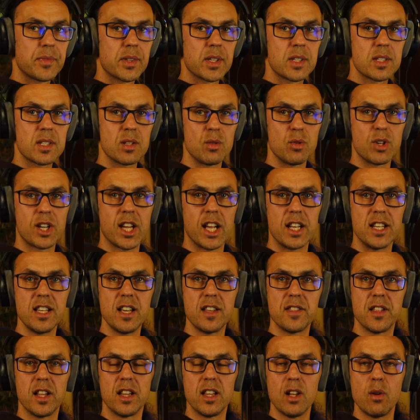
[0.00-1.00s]
So you can hear
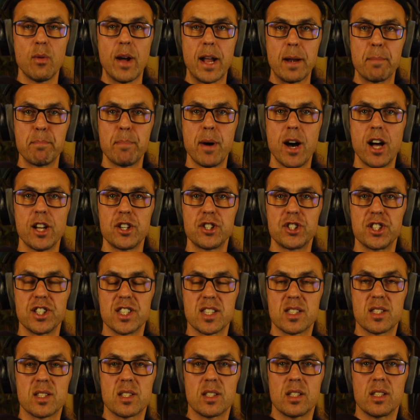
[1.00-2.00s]
the low end punch
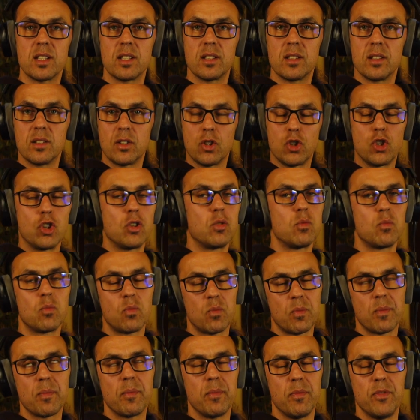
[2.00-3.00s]
is
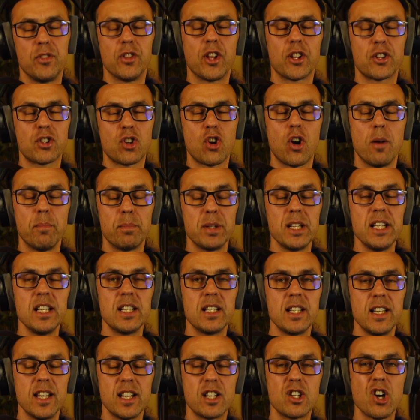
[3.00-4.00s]
not
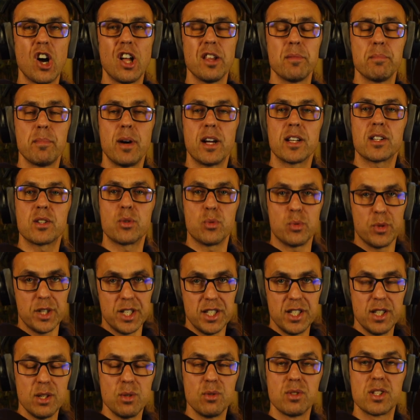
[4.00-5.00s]
completely gone, but
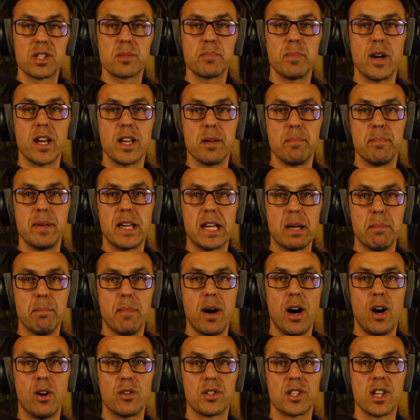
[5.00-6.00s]
reduced by a big
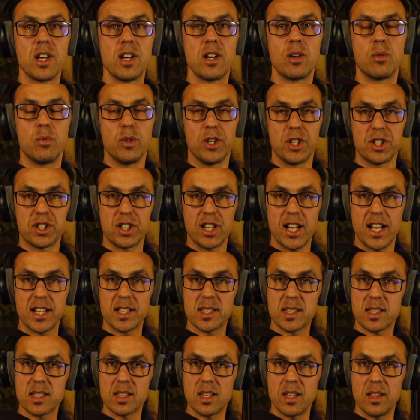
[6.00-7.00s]
amount, which
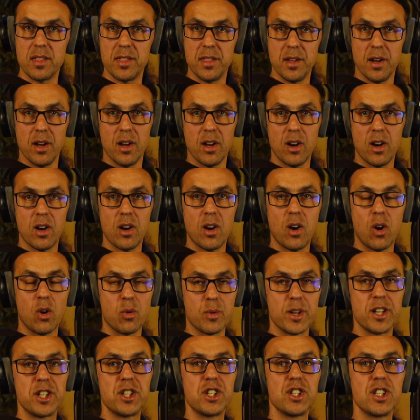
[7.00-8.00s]
lets the
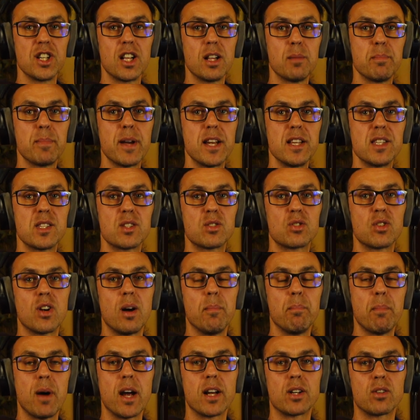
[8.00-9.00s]
original bass
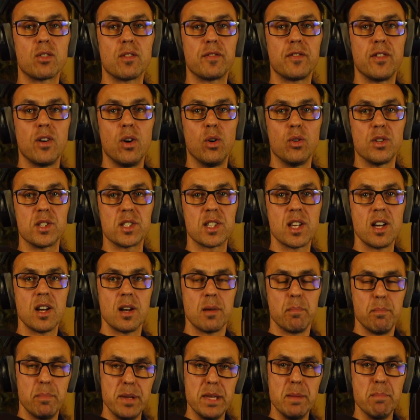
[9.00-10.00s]
drum microphones
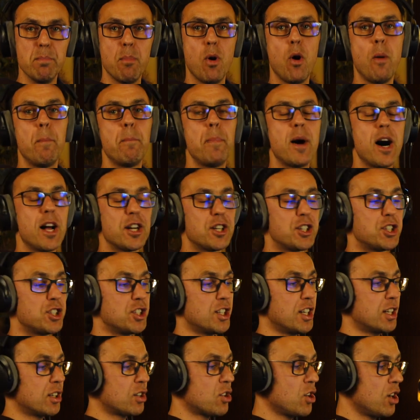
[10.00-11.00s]
be more
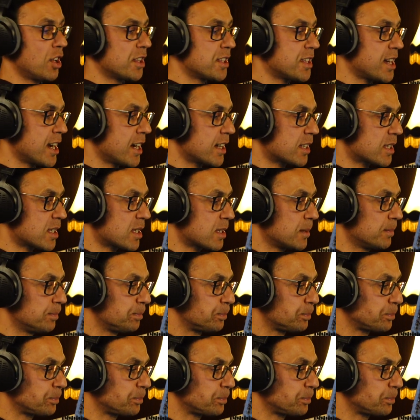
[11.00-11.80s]
punchy in context.